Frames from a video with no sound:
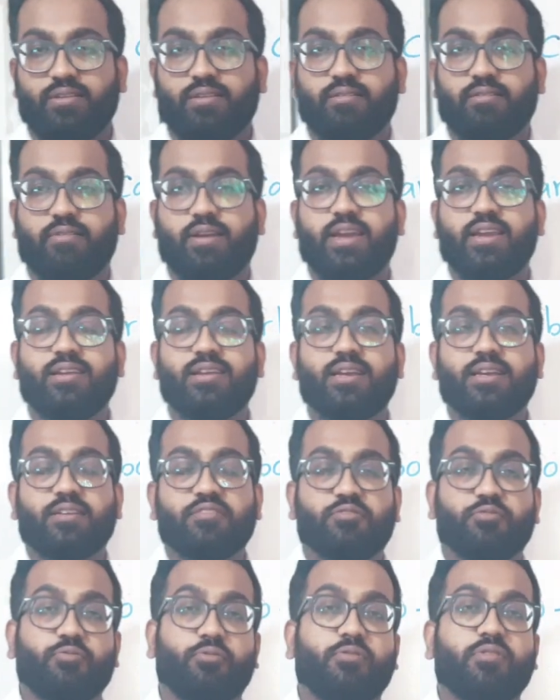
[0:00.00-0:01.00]
right?
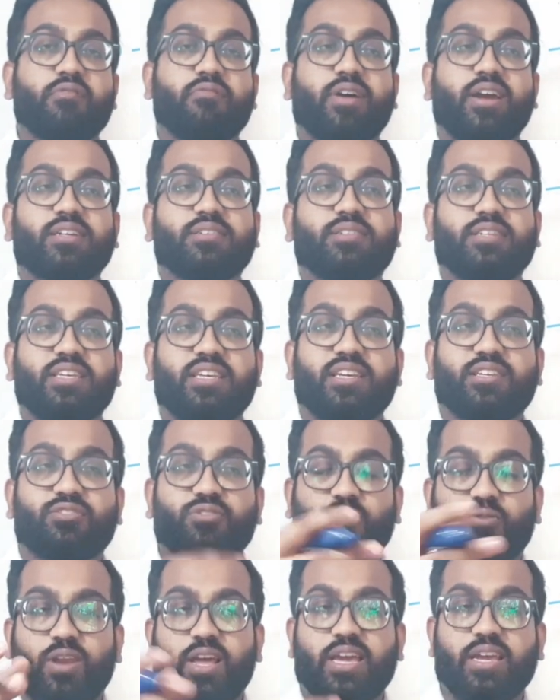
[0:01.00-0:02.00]
So don't write
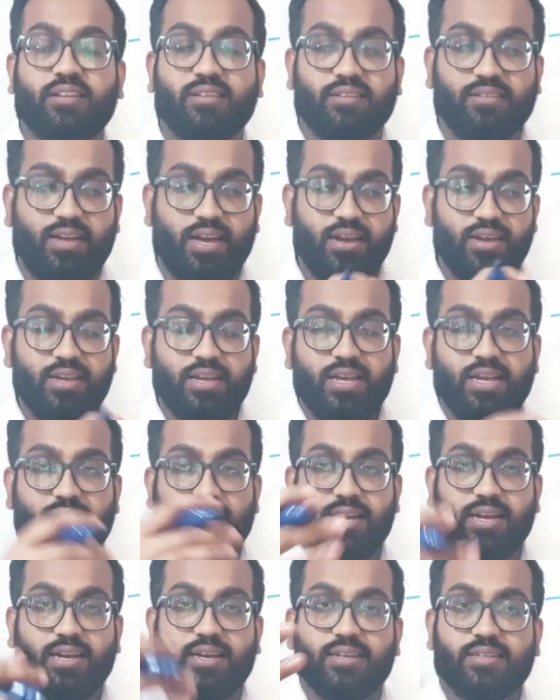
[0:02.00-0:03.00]
CHO like
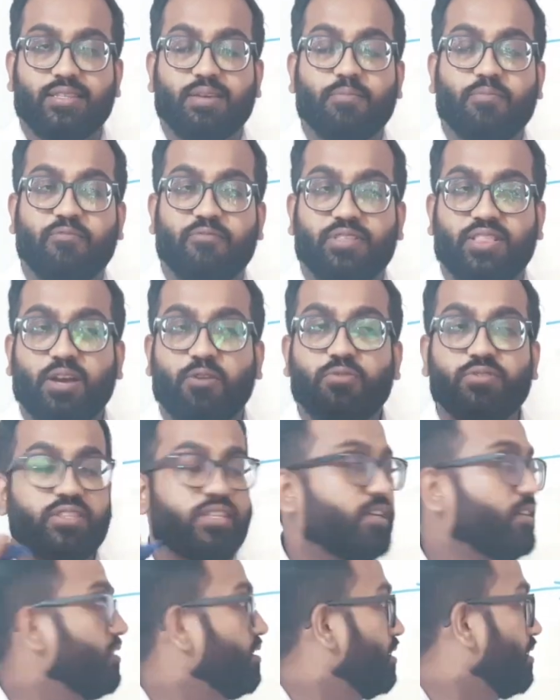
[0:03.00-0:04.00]
without
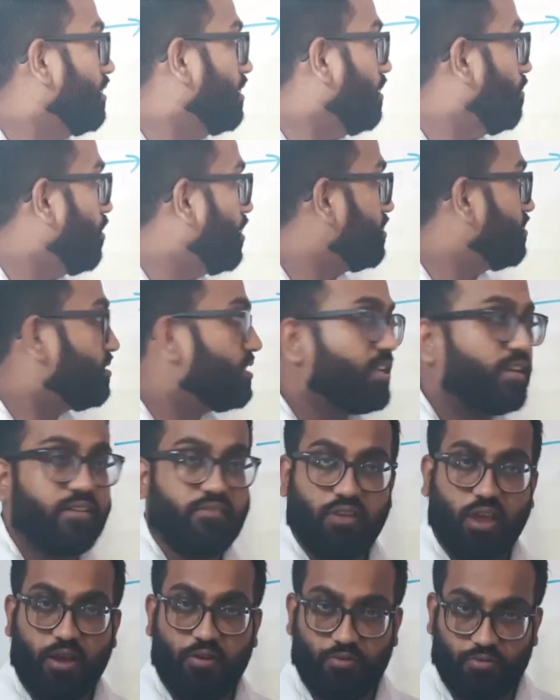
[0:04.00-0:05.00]
the commas here.
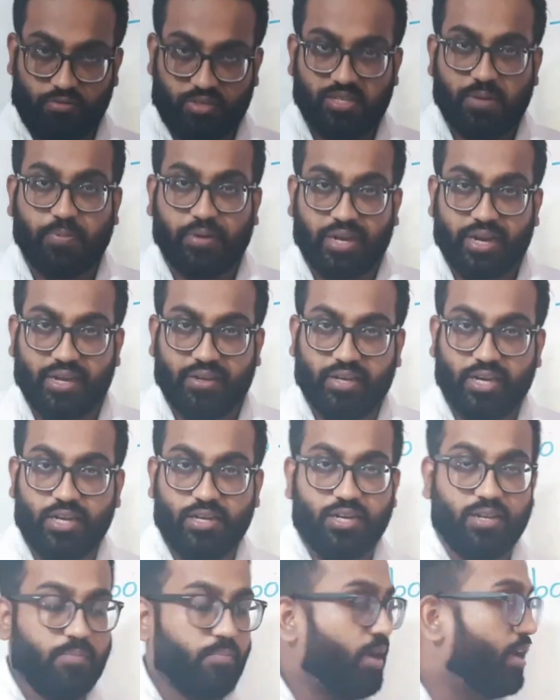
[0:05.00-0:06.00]
We have to separate
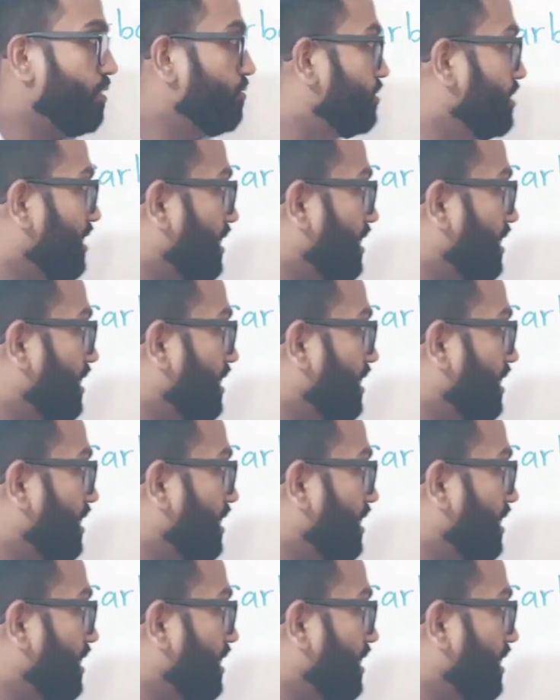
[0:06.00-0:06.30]
it by using